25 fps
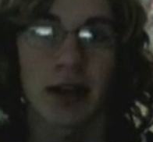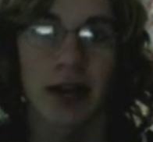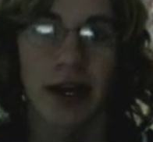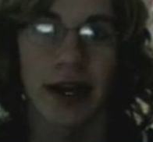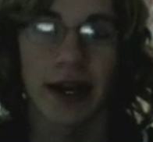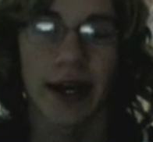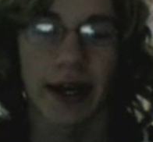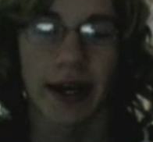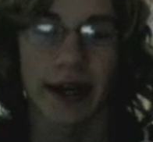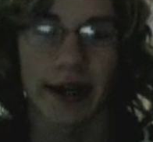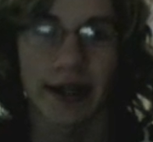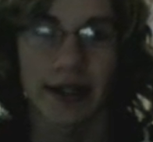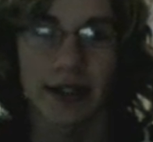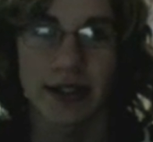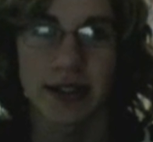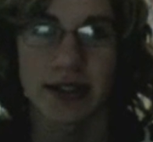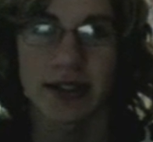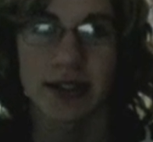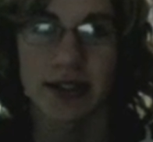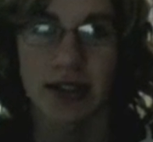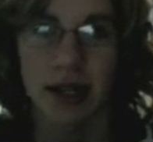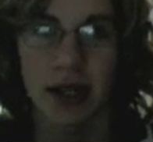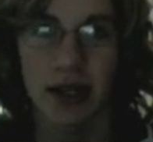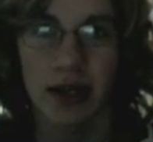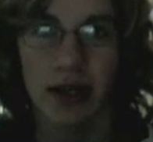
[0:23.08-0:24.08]
and
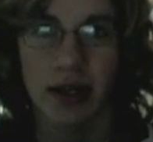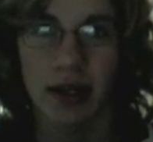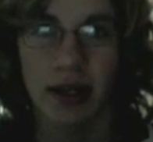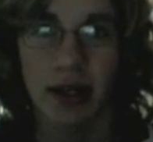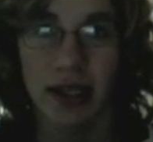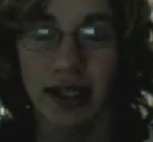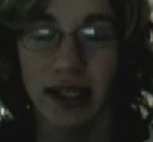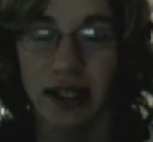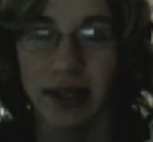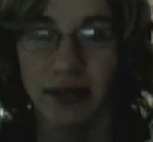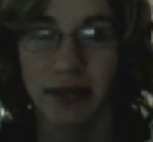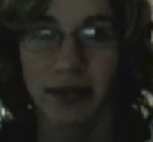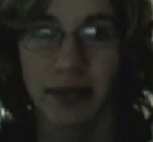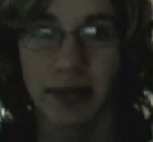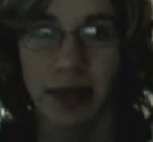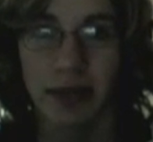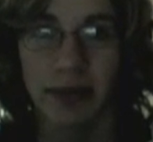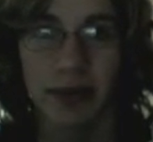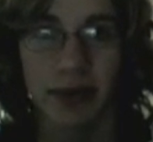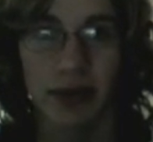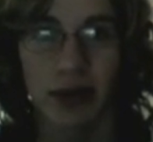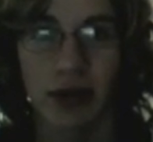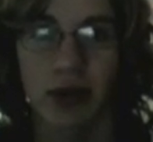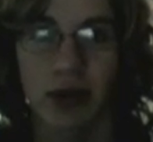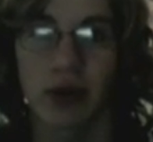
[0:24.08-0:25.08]
even
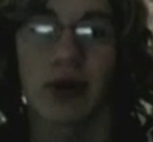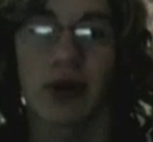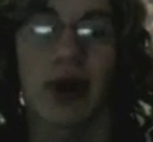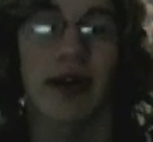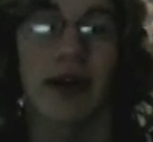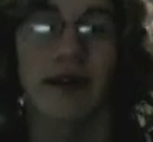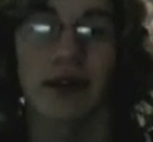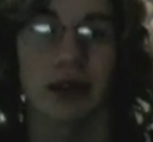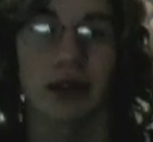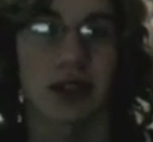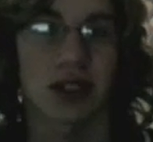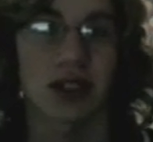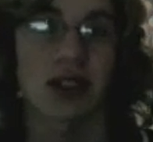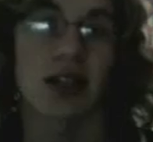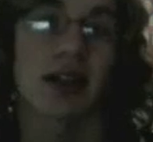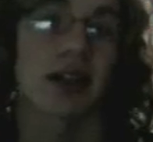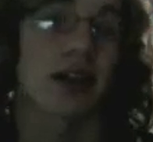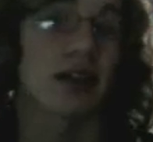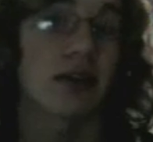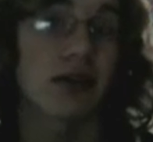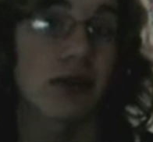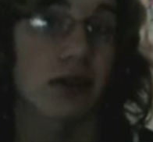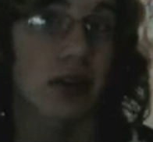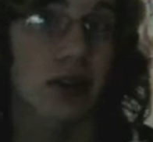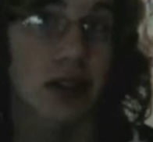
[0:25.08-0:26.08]
people who haven't
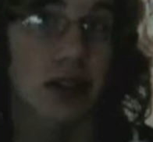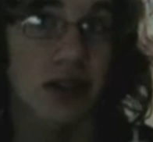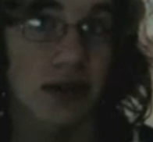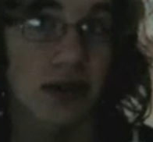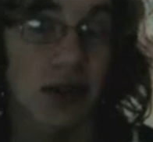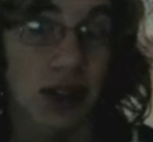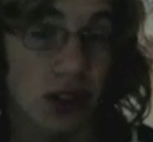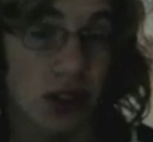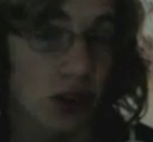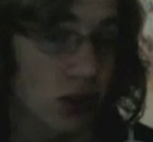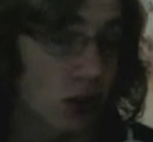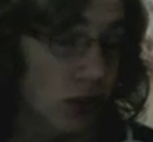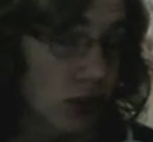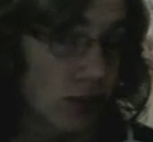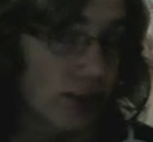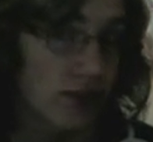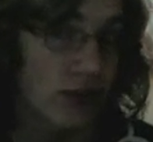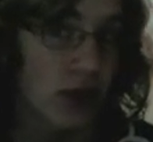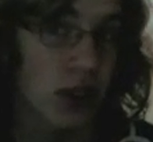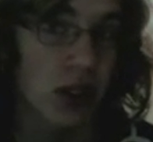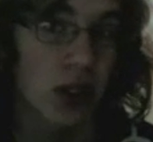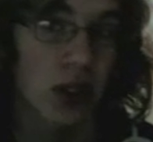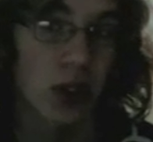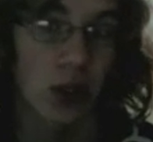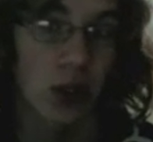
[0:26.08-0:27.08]
studied philosophy at all,
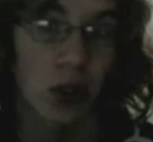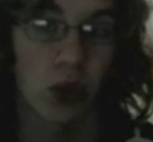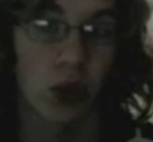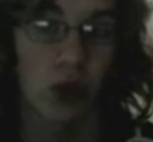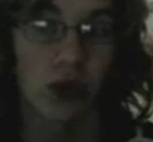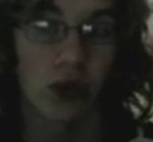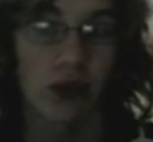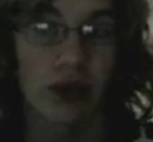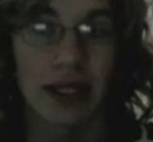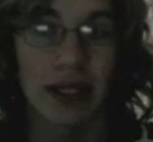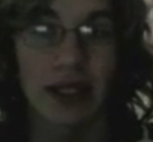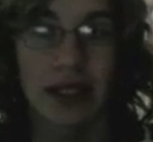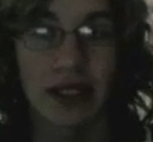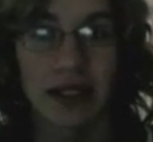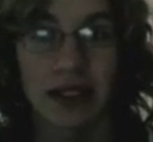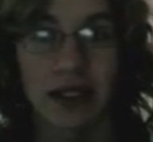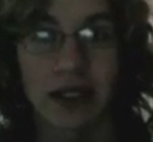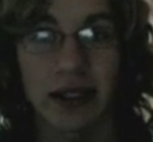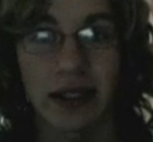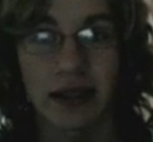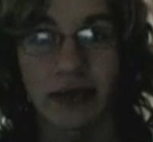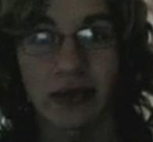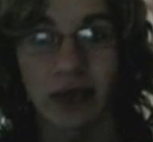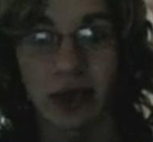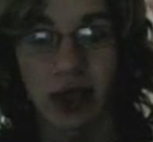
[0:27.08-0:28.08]
or really
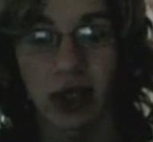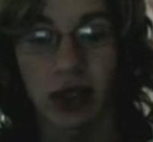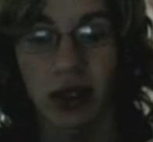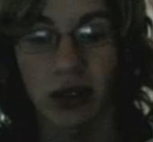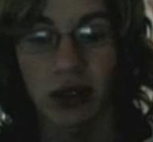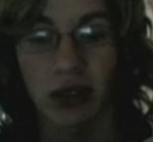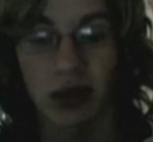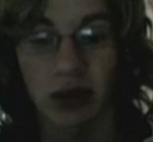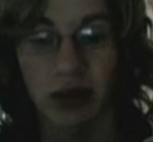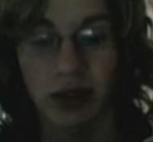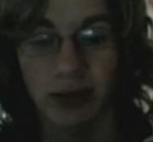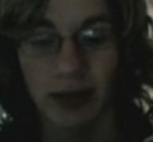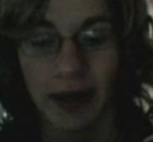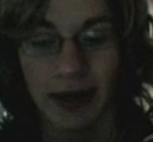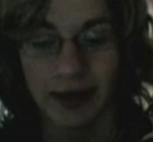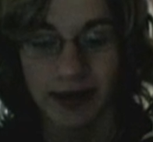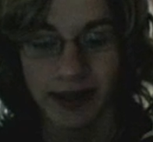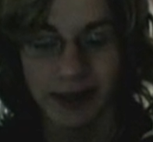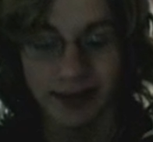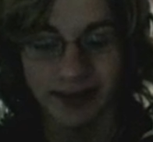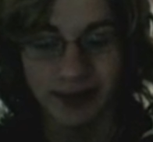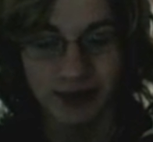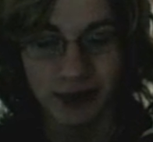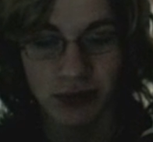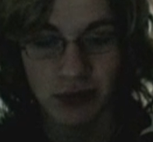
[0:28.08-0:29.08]
even heard a lot about
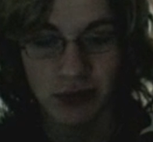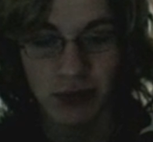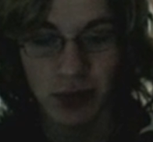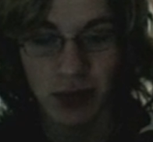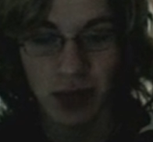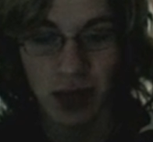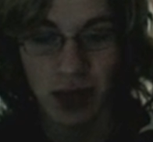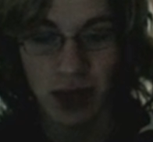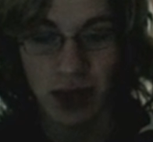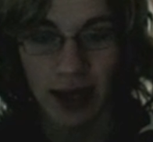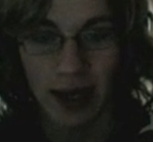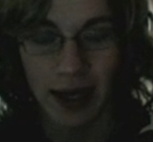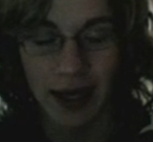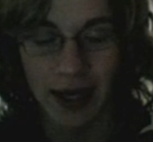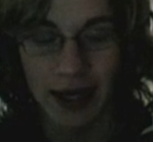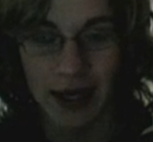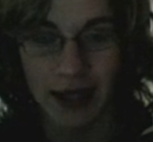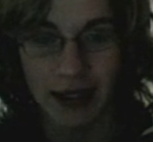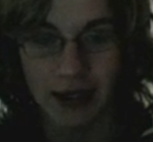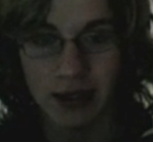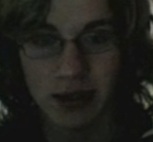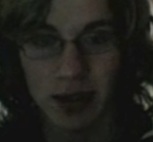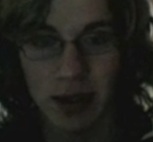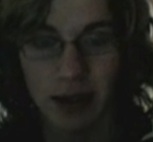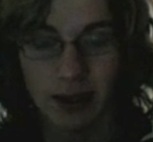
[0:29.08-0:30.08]
it.
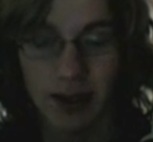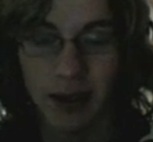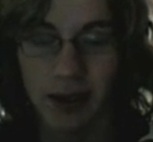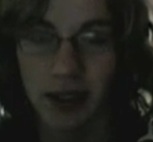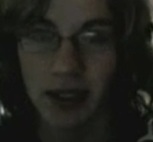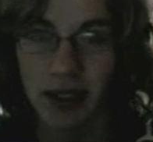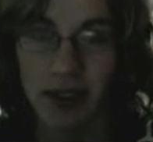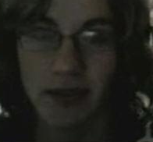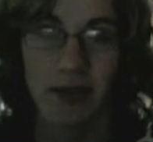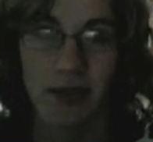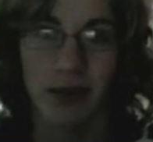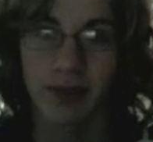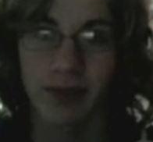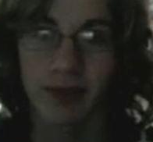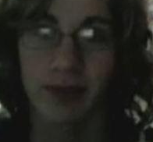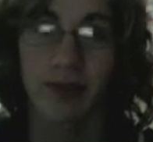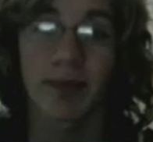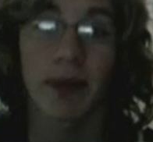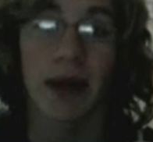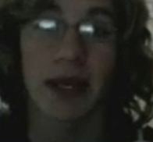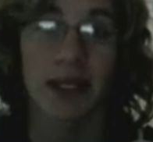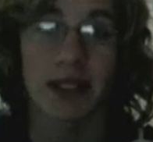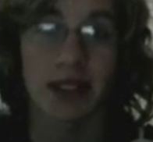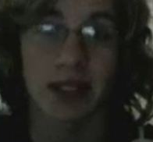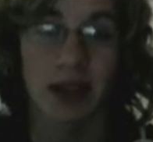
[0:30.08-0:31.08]
And I'm going to give a
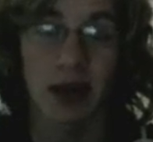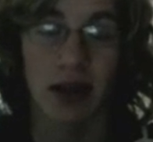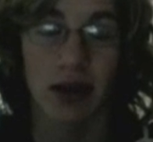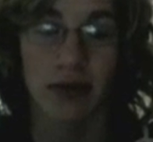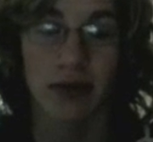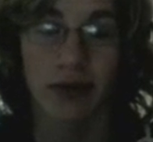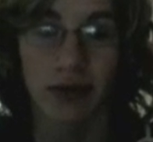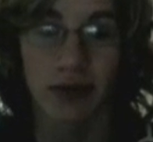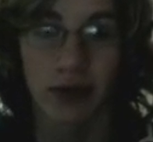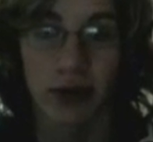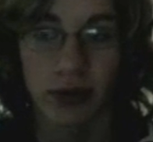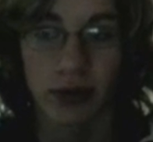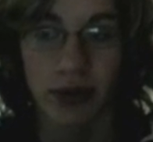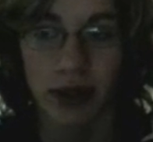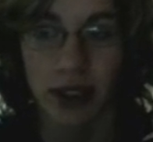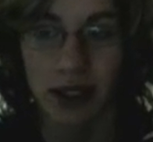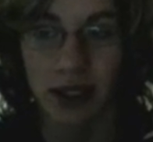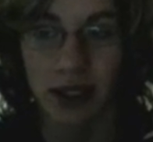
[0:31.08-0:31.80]
basic overview